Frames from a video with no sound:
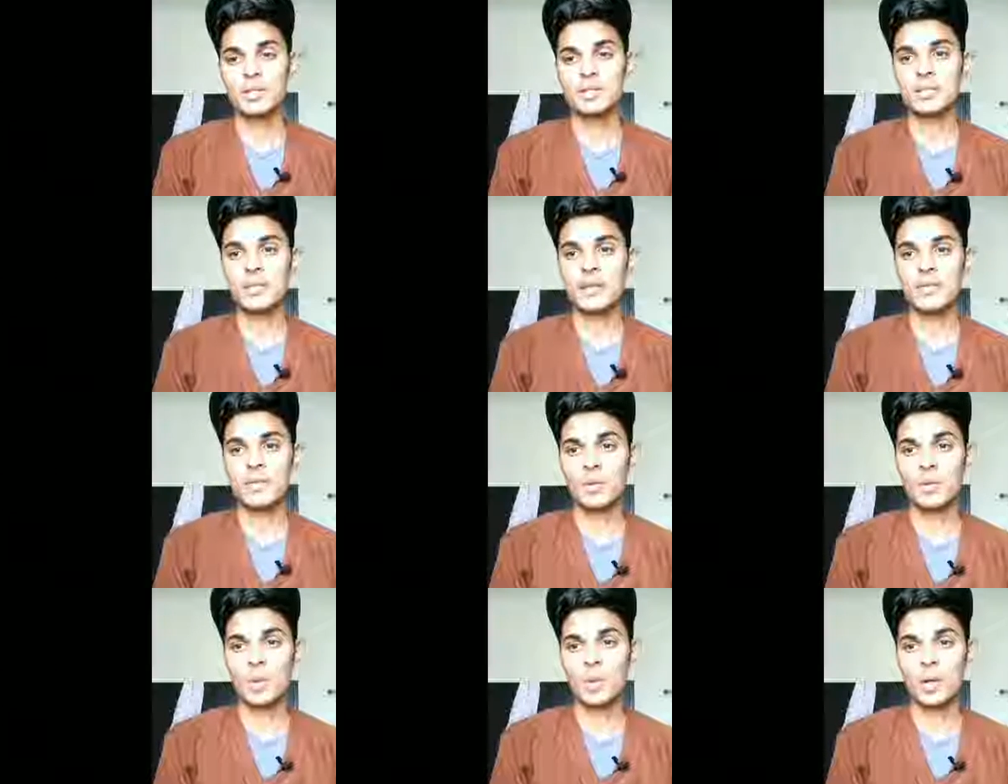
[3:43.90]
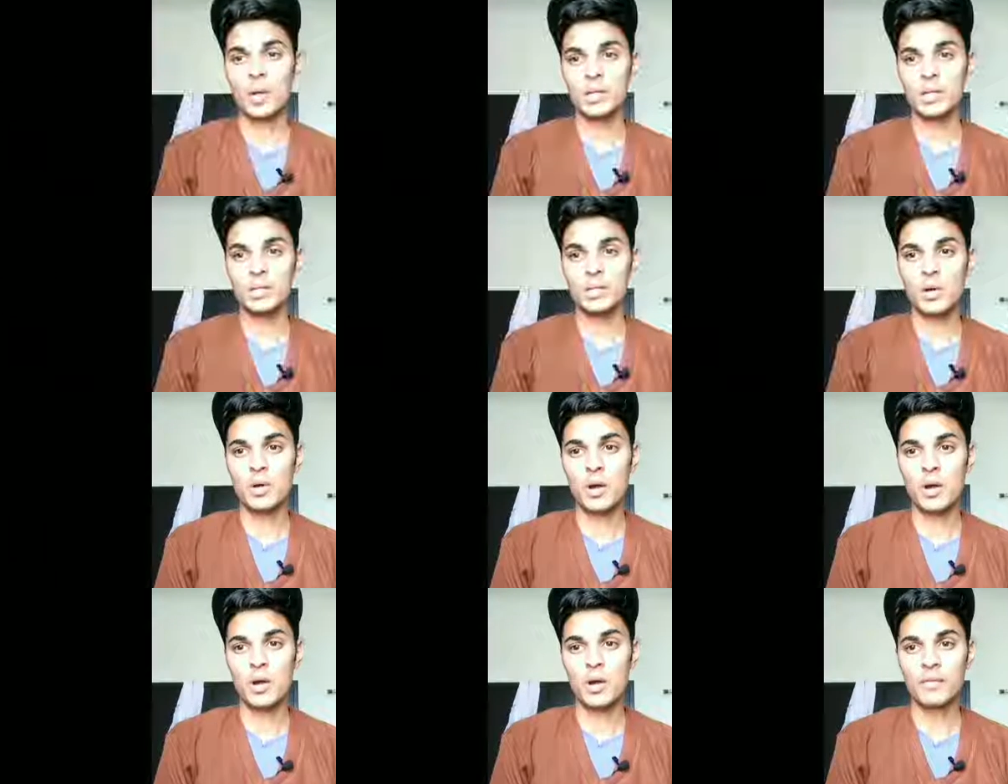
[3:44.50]
he's having one
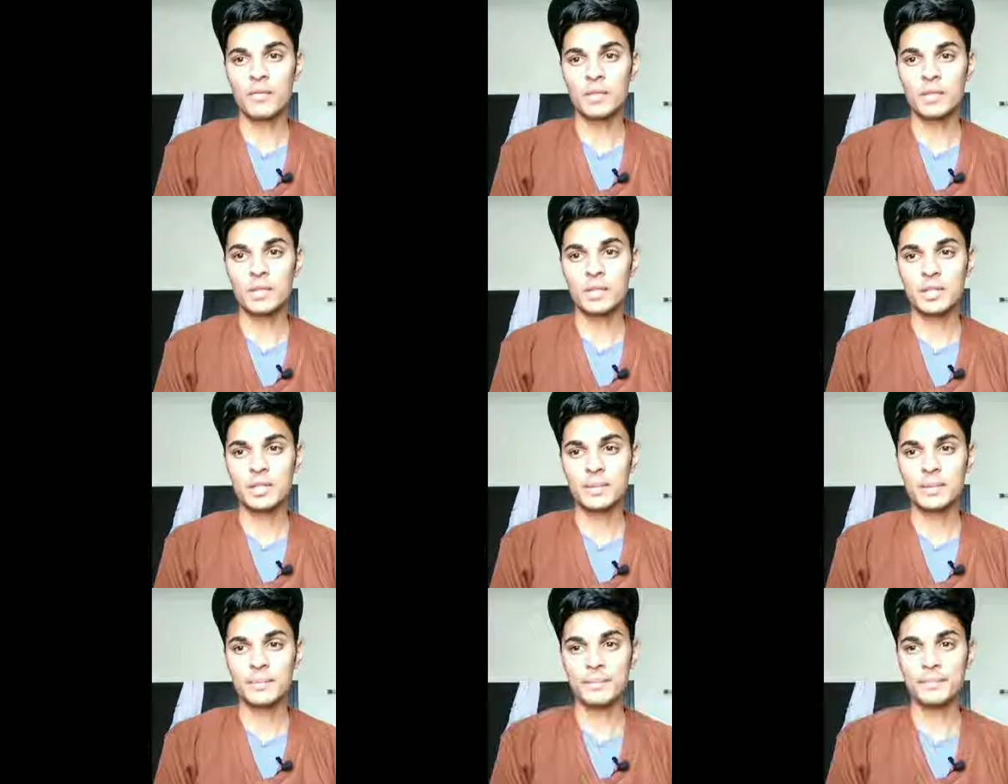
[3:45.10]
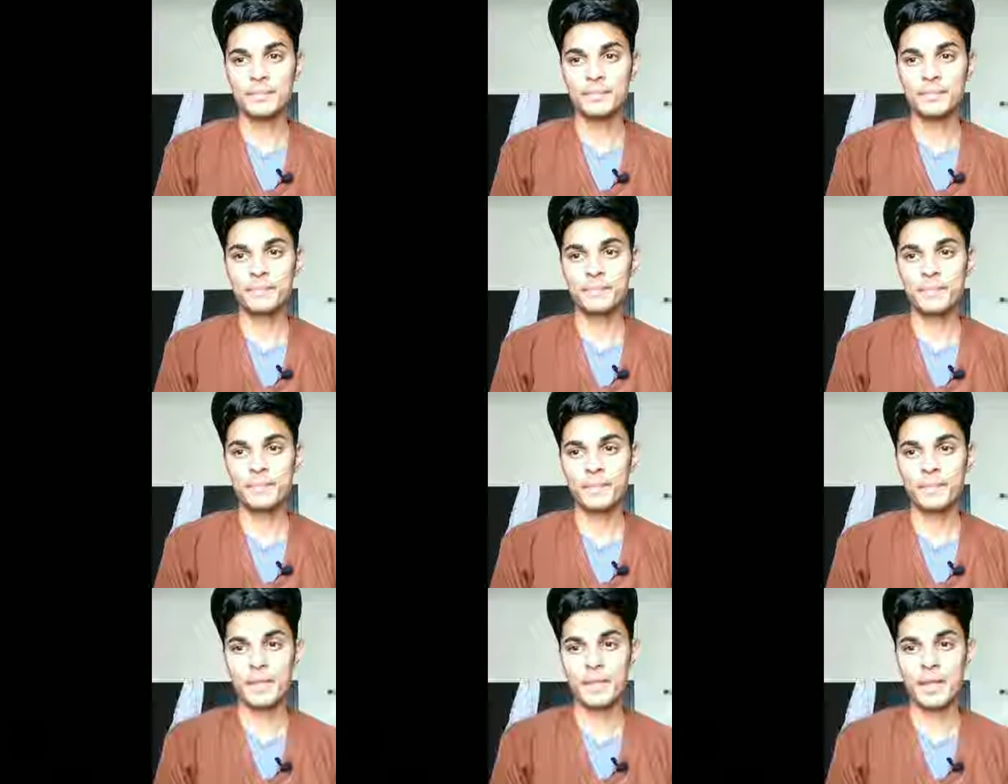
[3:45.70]
dog with
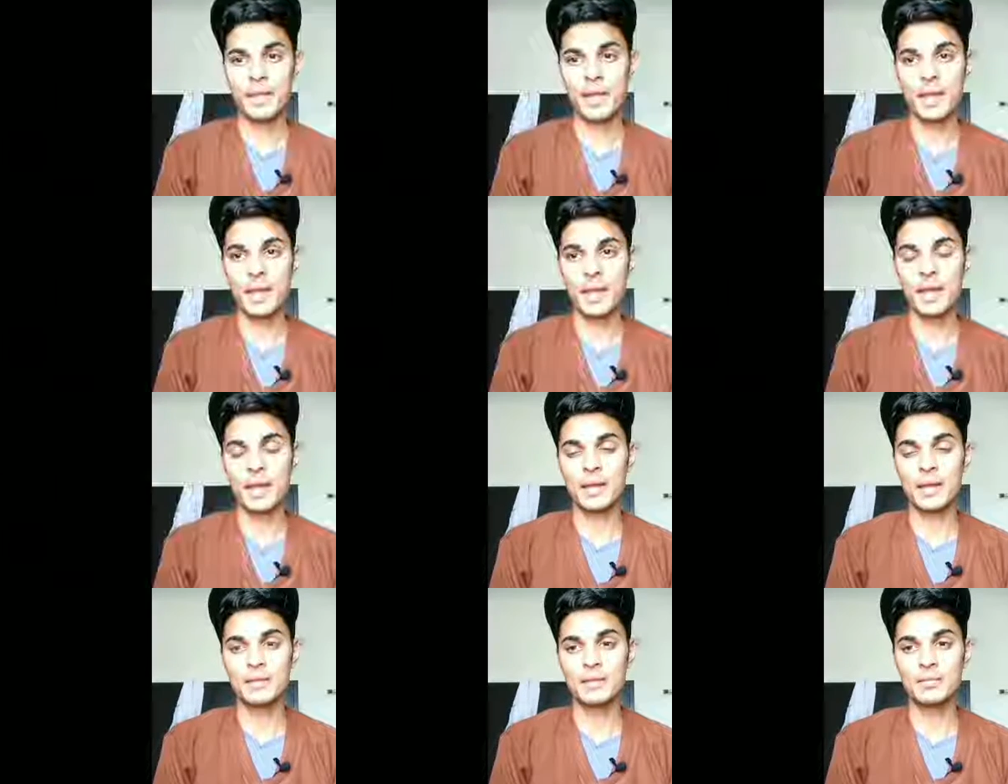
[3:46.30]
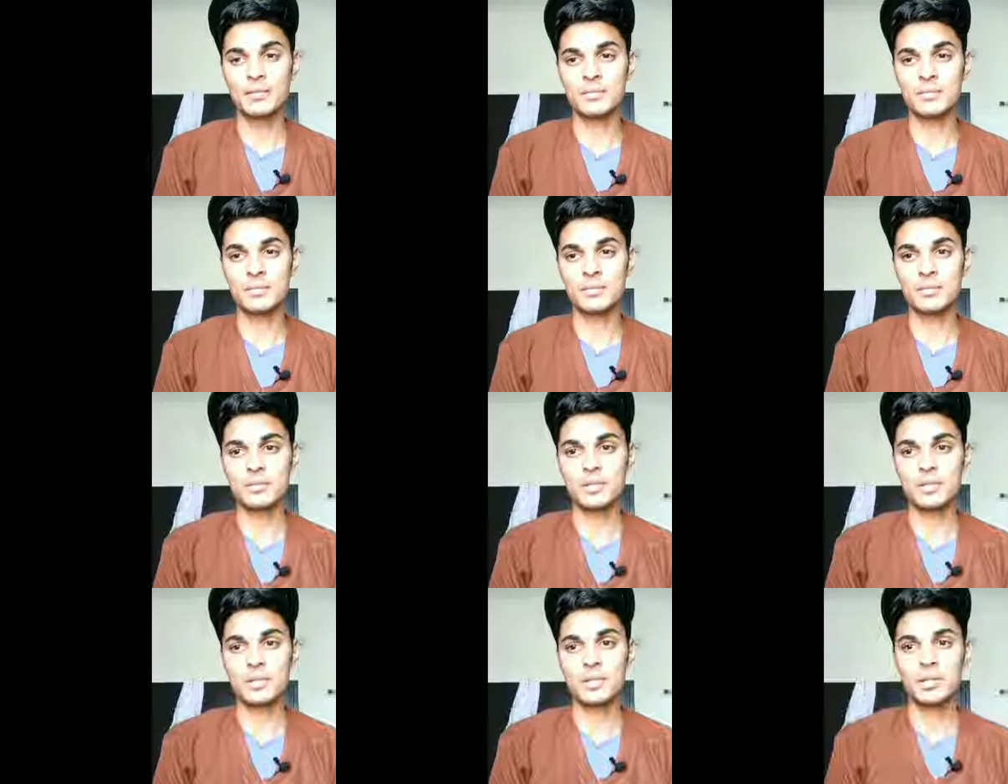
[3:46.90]
him, and
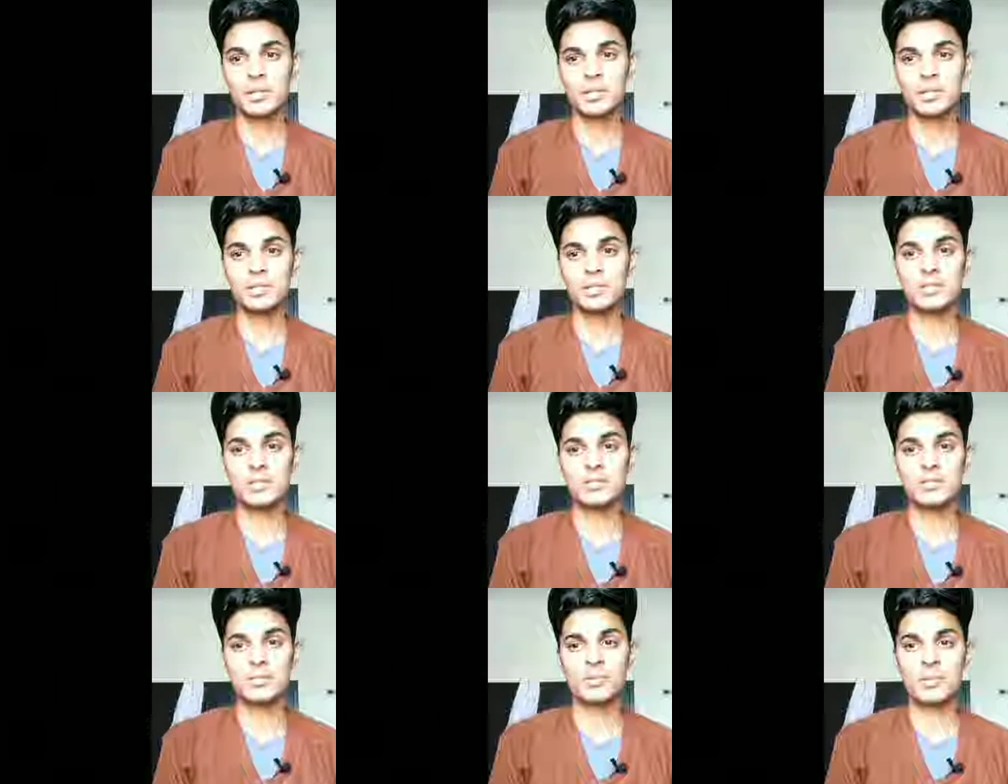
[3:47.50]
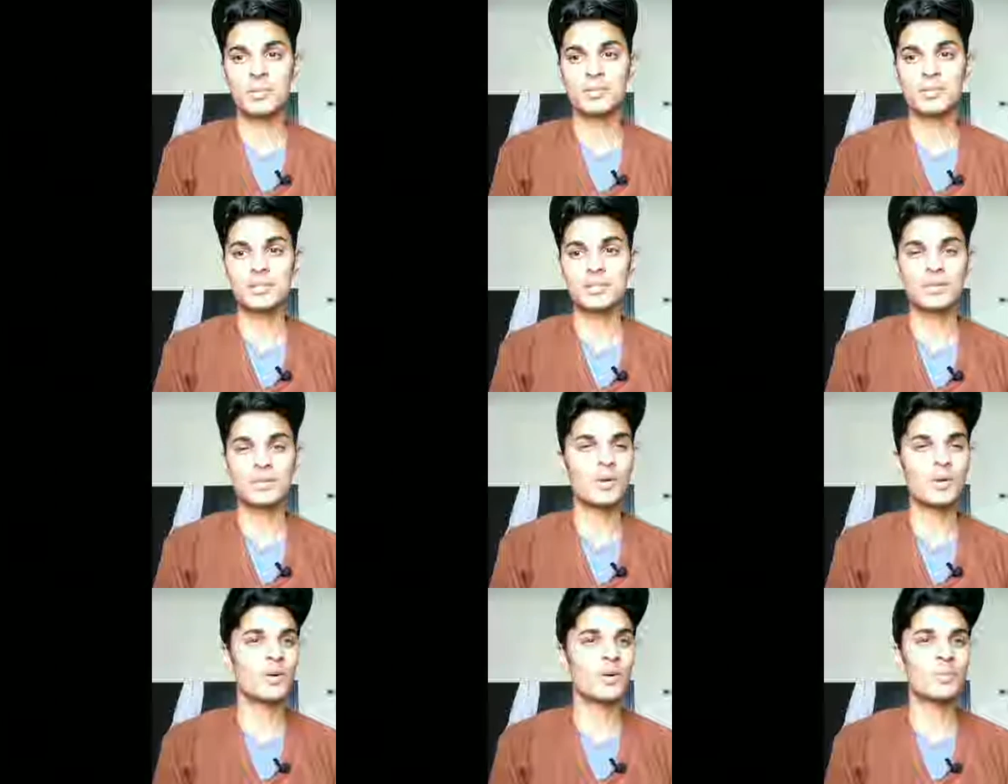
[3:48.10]
he just runs
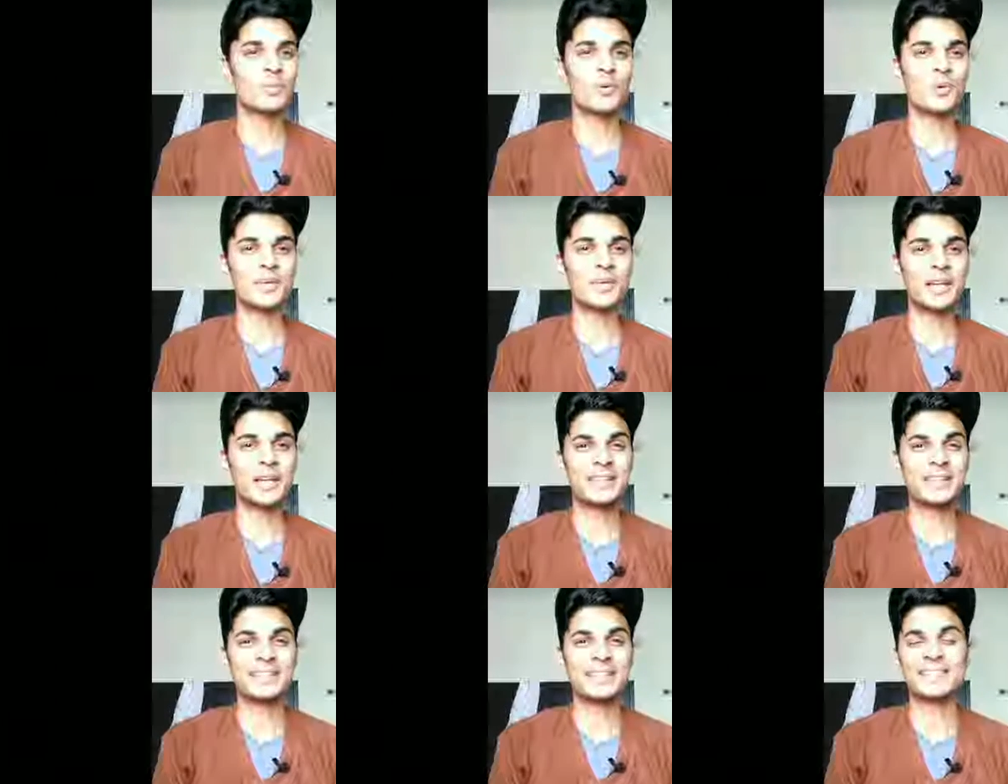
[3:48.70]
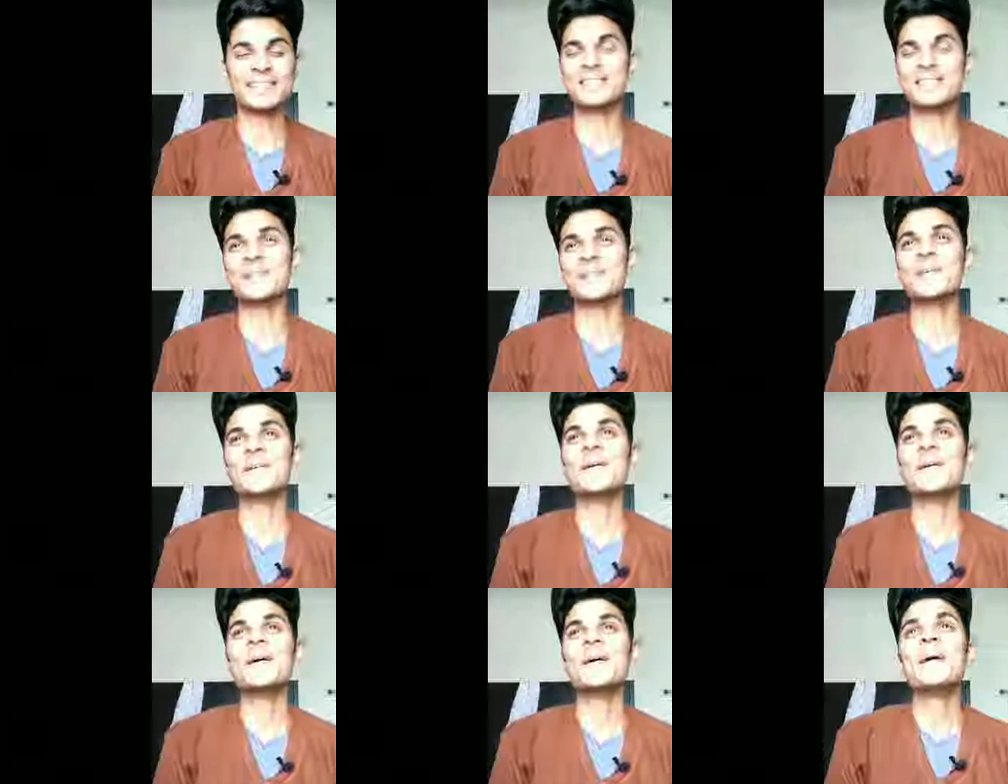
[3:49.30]
in the whole movie, I think
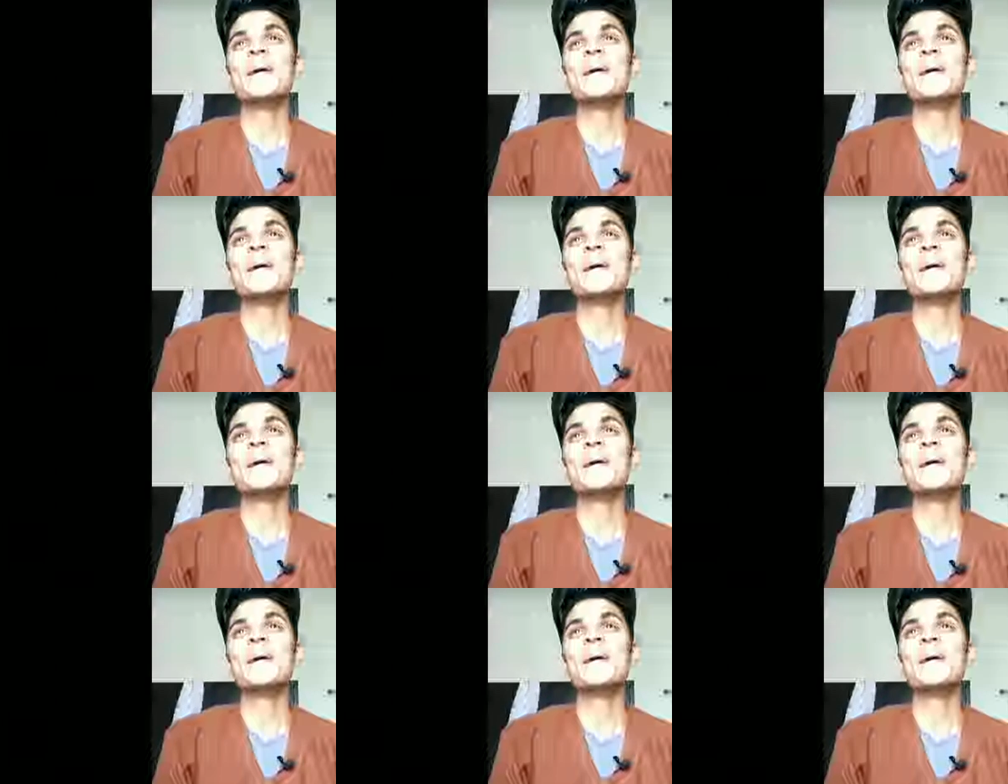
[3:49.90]
so.